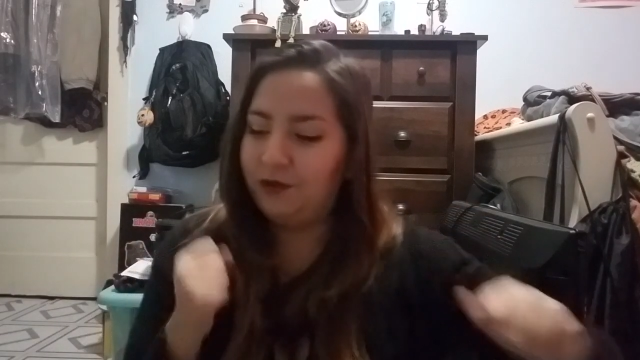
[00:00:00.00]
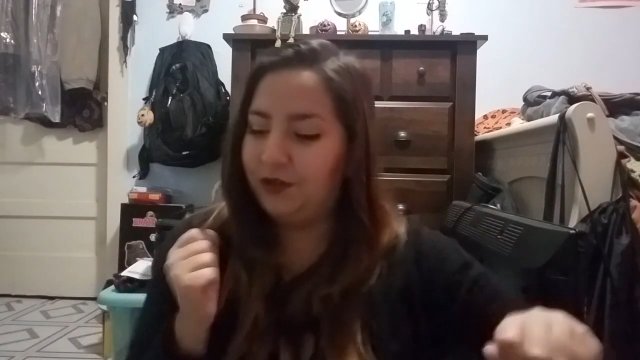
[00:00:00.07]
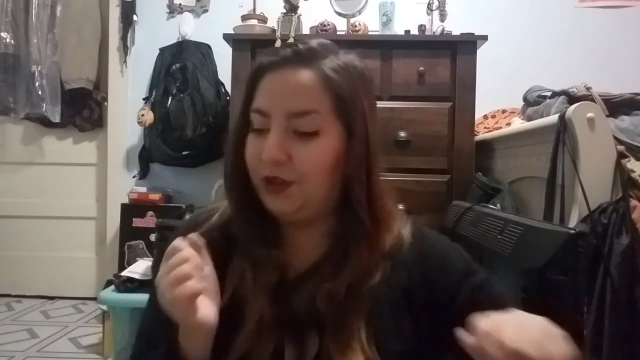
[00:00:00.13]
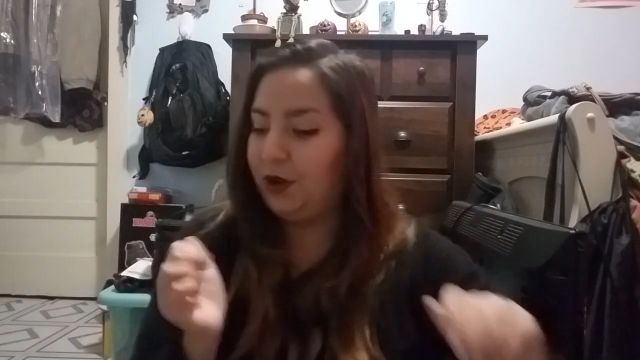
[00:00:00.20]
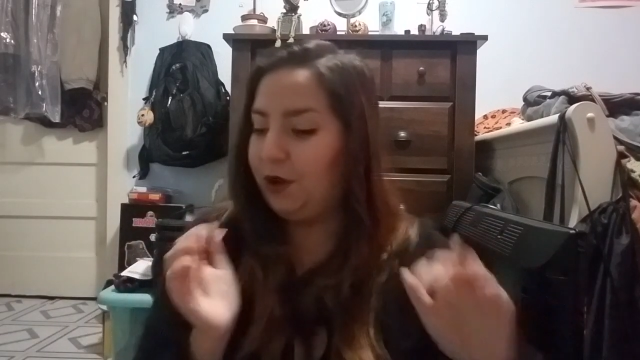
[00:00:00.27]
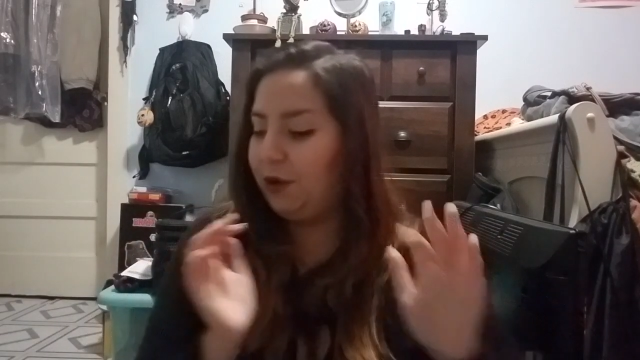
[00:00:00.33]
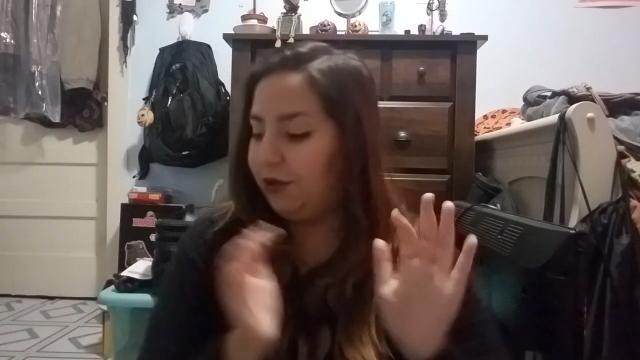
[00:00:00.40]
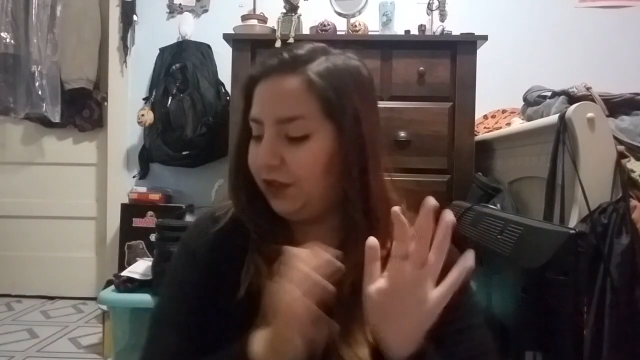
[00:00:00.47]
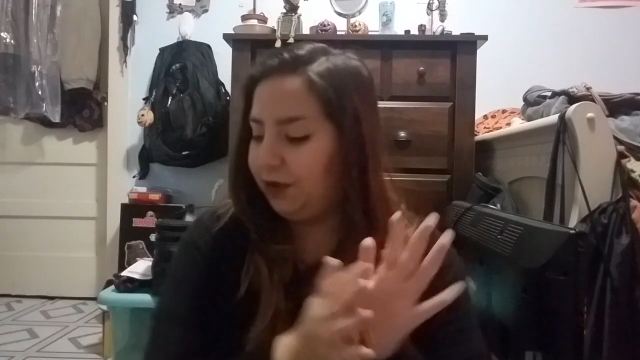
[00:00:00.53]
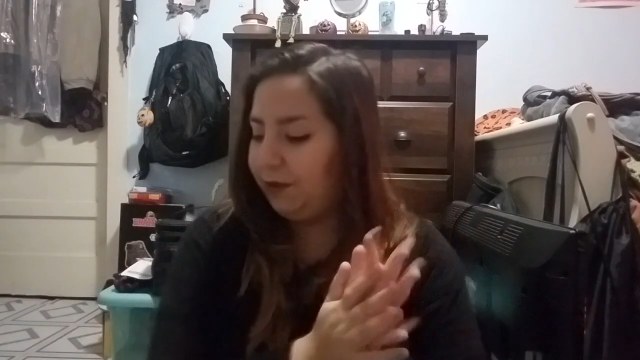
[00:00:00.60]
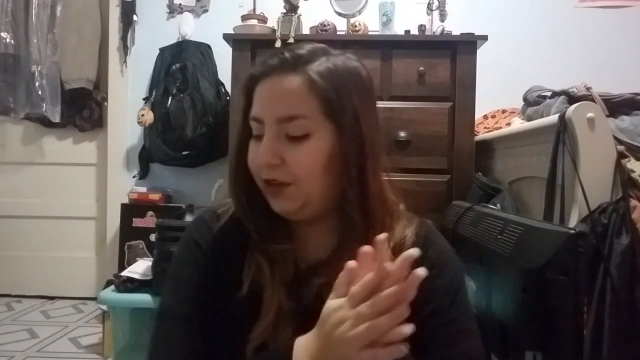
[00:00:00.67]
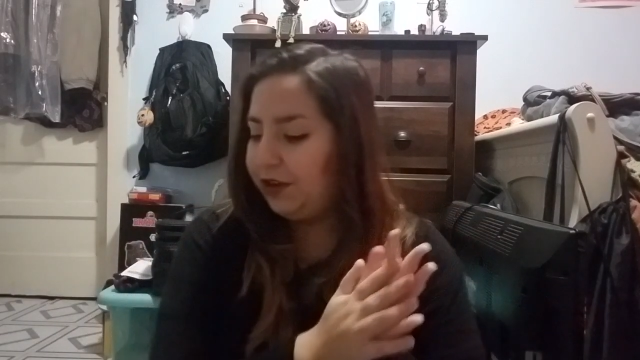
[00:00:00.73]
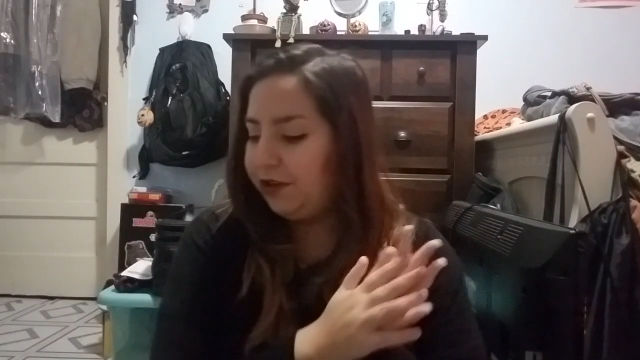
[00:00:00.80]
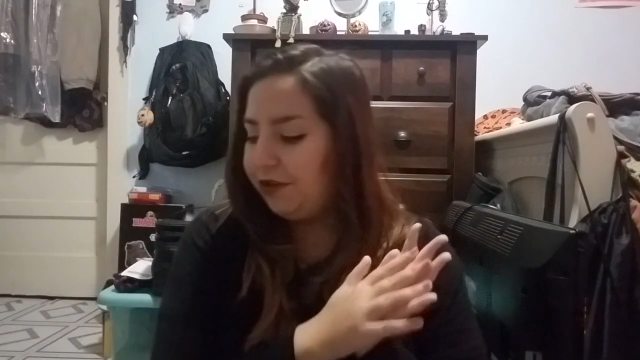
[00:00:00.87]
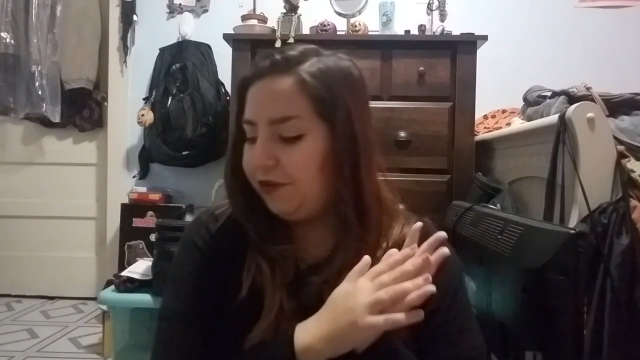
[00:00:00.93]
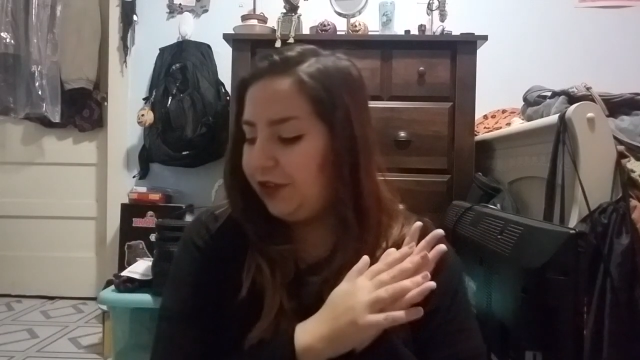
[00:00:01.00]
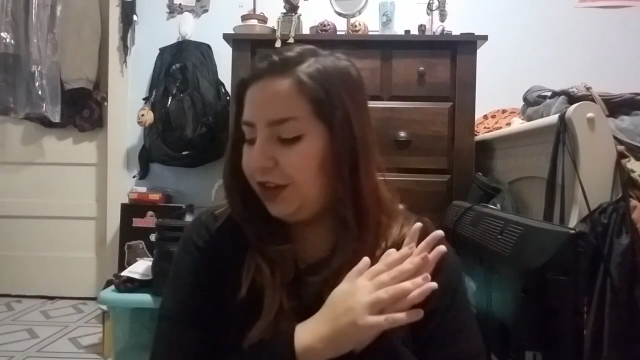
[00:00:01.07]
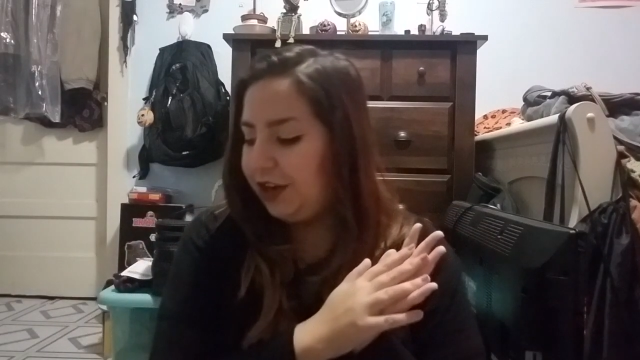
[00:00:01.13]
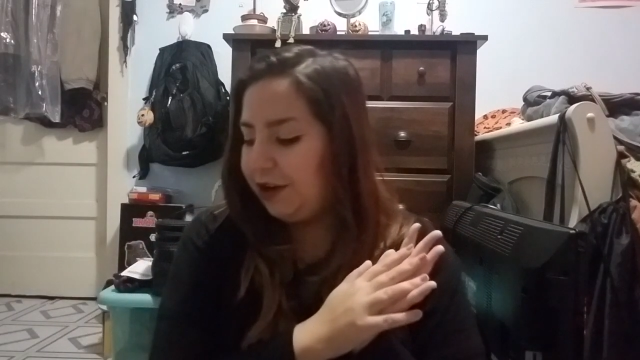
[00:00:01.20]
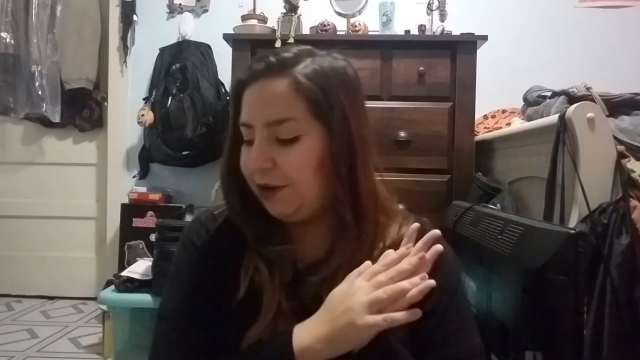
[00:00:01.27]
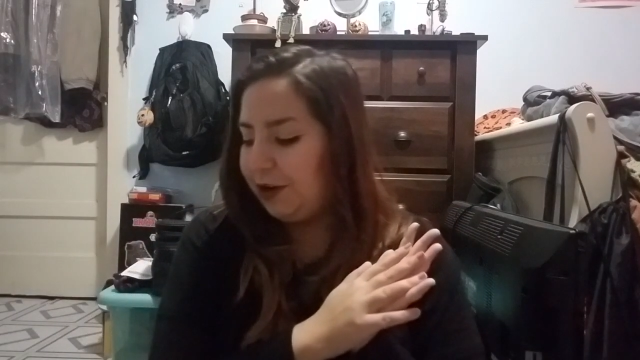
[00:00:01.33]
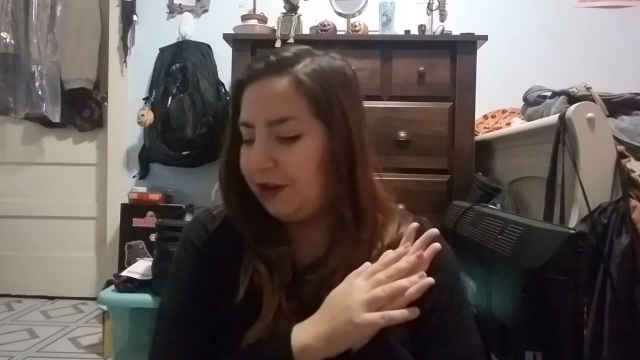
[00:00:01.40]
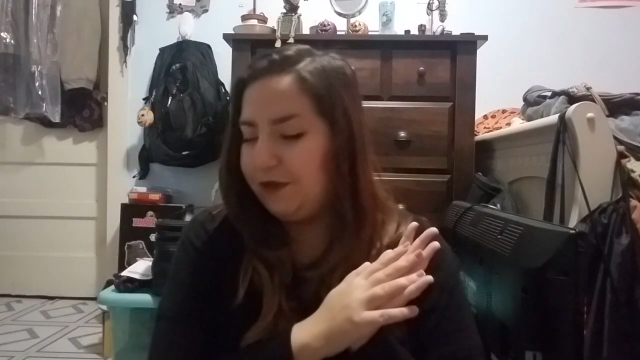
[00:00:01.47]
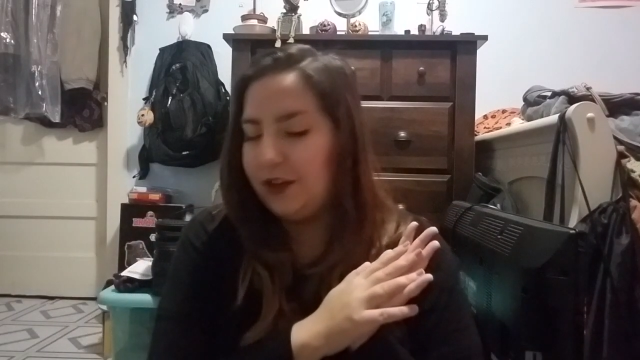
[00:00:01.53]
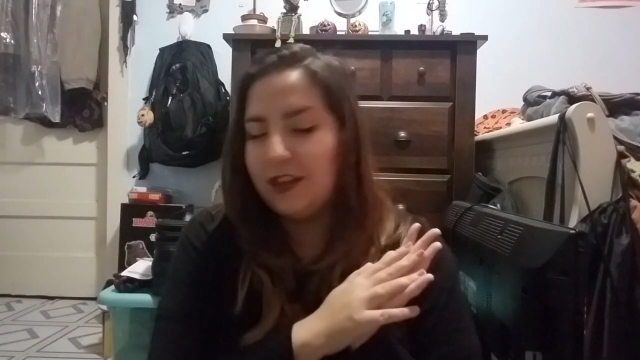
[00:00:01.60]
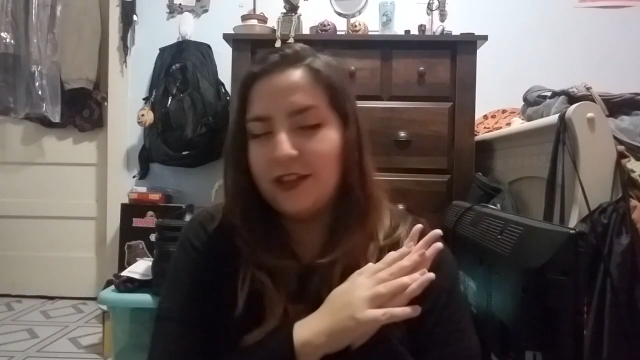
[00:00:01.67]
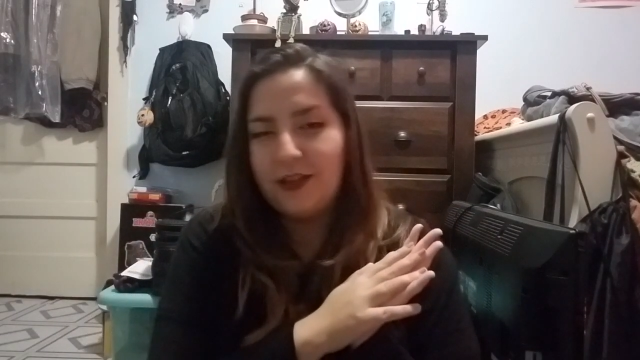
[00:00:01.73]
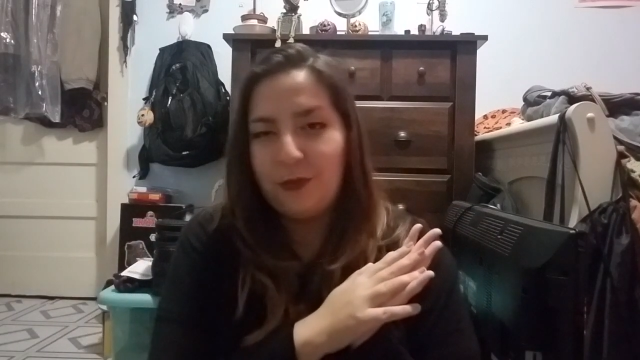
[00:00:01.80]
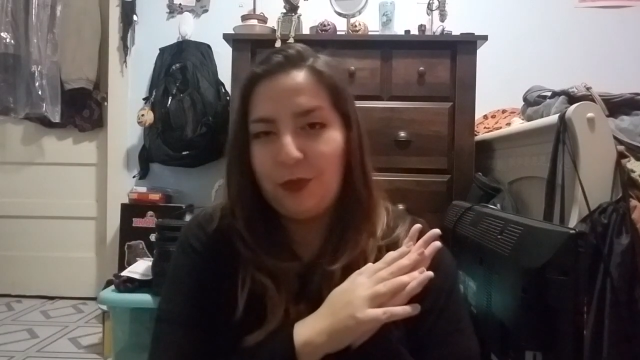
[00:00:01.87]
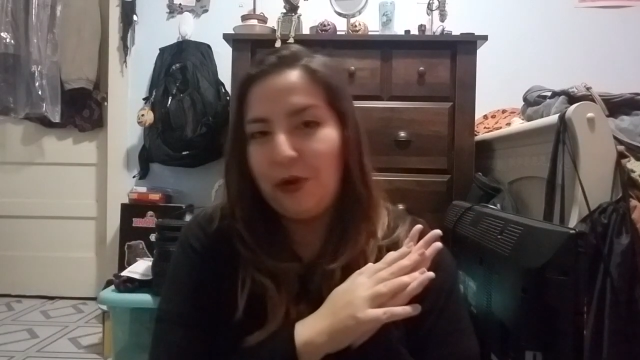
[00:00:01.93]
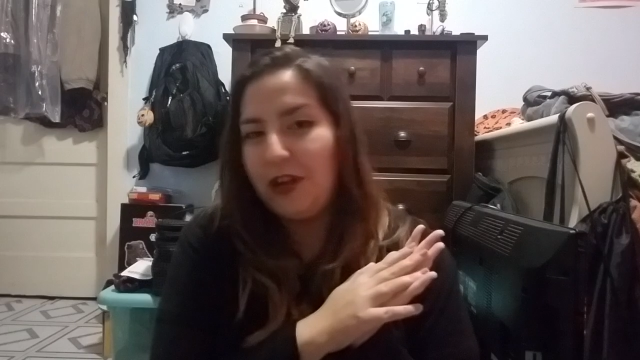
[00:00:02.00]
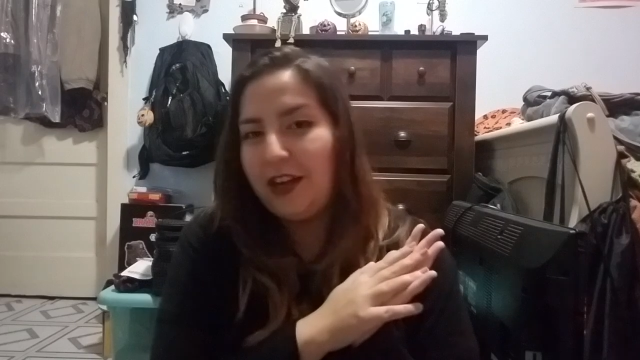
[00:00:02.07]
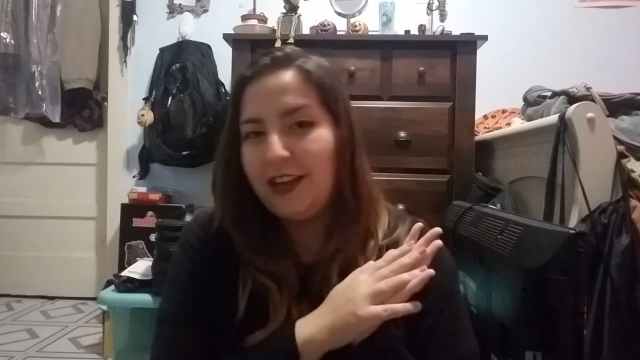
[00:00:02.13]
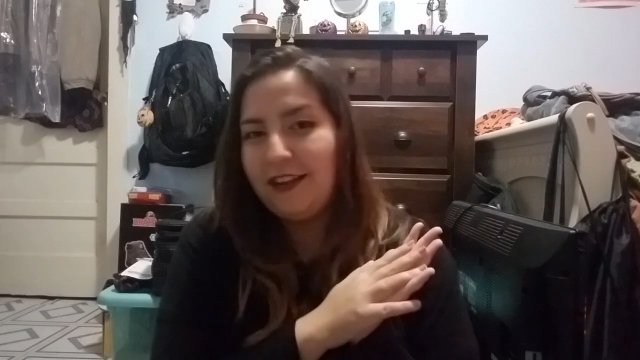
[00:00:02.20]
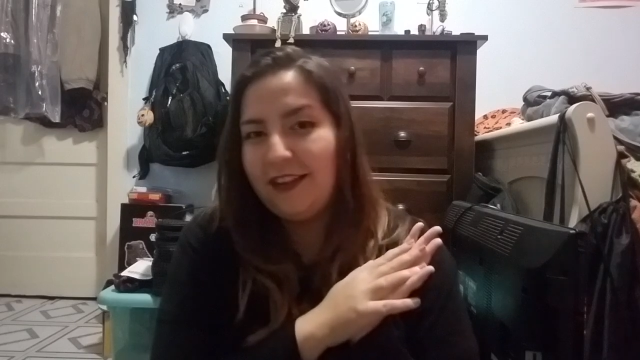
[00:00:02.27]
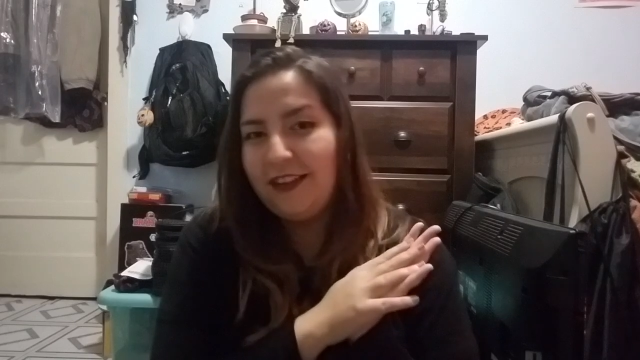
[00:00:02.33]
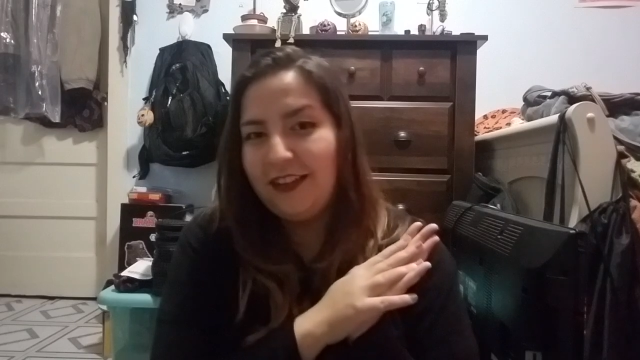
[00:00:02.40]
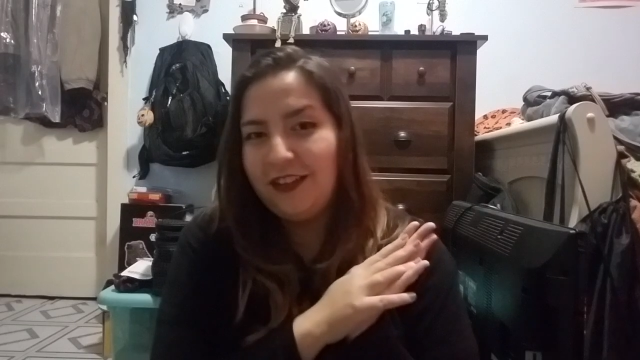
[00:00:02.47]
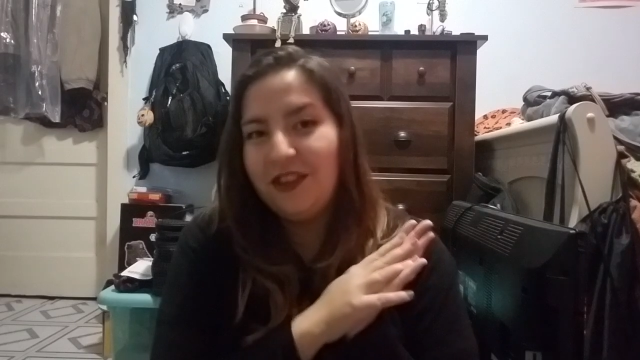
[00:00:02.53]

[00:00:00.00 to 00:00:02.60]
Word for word: So there'll be another video of us putting